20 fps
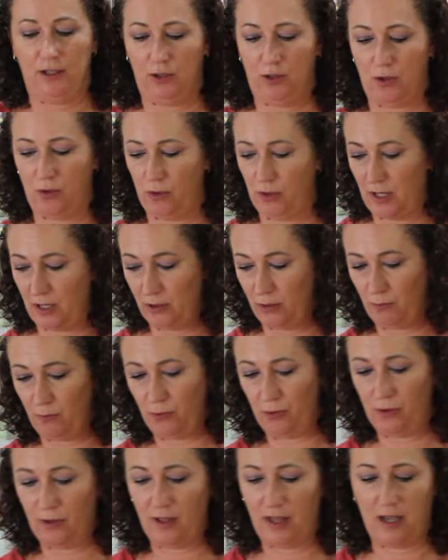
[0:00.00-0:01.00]
So let's
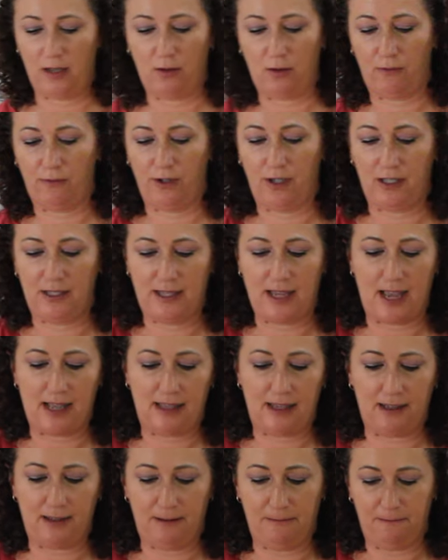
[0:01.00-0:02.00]
pour that over the
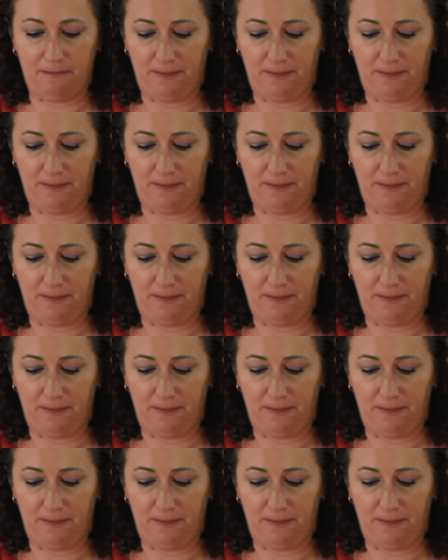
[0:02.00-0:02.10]
salad.